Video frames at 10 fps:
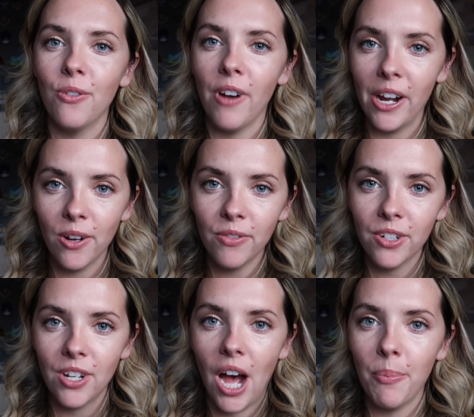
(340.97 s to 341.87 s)
right over
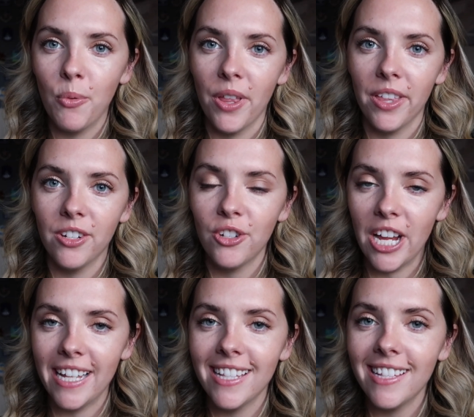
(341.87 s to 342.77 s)
top with
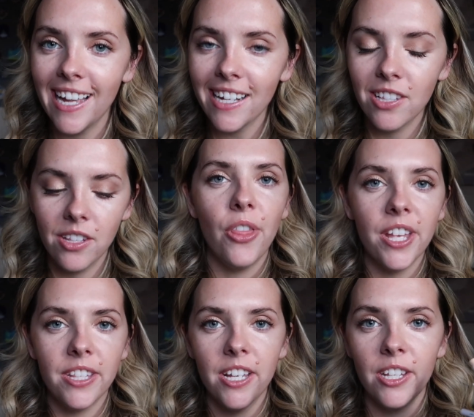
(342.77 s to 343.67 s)
shade 6.
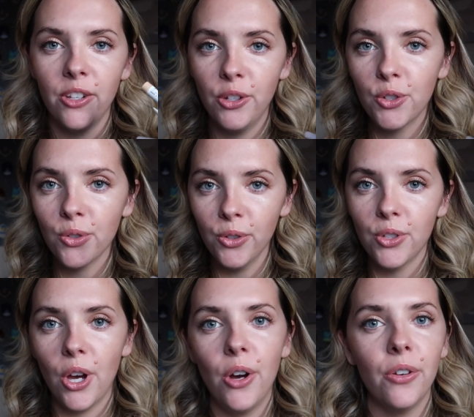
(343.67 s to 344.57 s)
This is a neutral
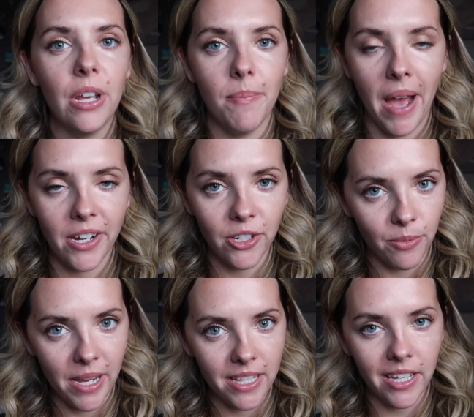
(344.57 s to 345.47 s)
tone. It matches
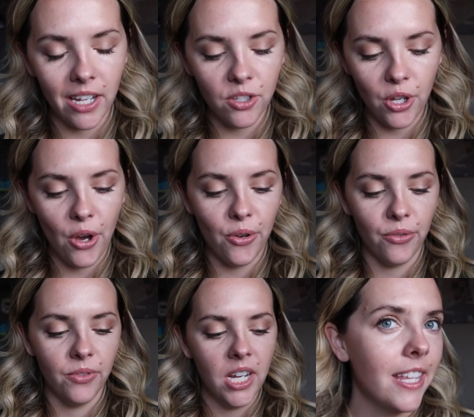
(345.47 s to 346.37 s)
my skin
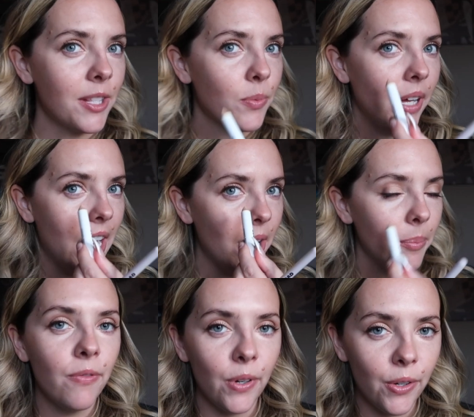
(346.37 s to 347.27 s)
tone, and this will
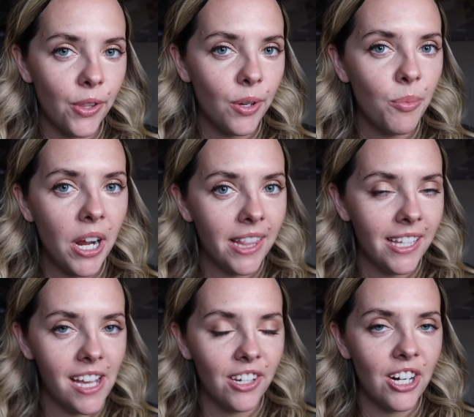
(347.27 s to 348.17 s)
help further brighten
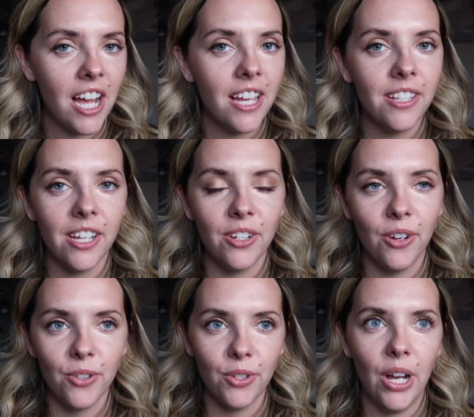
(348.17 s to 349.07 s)
the under eyes and
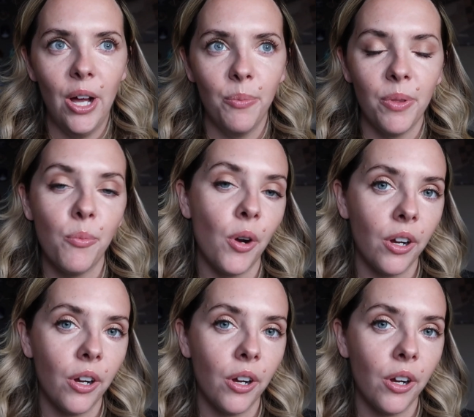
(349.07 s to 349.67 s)
also help with more